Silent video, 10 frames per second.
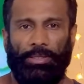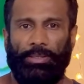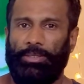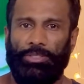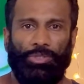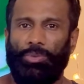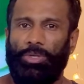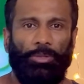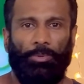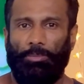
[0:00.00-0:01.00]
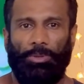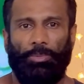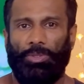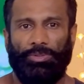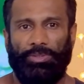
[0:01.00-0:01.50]
There is no any problem,
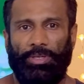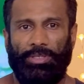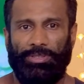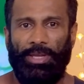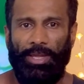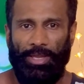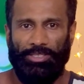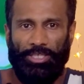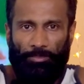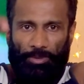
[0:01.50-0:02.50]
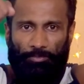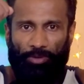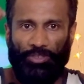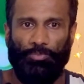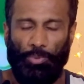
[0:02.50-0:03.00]
because the is, example,
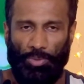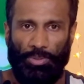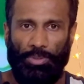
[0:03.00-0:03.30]
face pull,